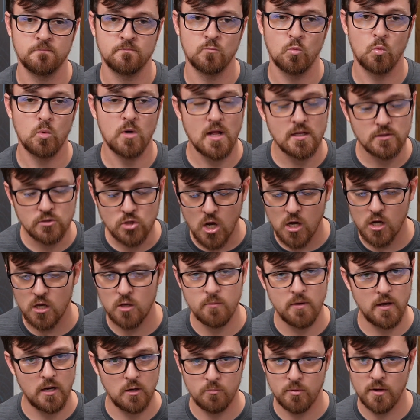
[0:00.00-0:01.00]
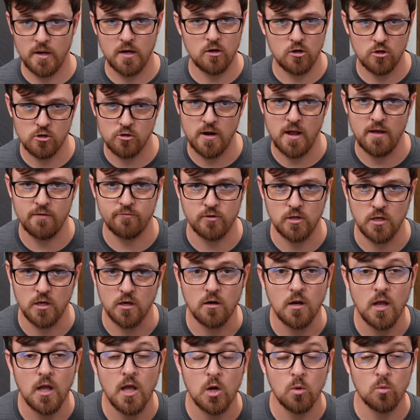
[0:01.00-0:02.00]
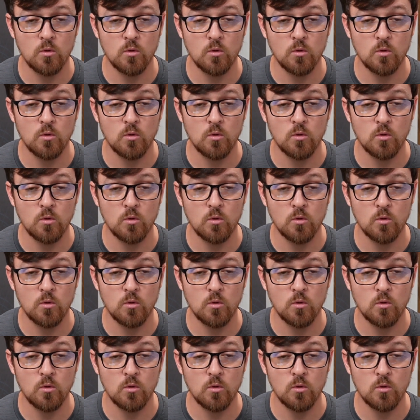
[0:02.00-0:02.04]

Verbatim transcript: We're not talking about a paragraph here.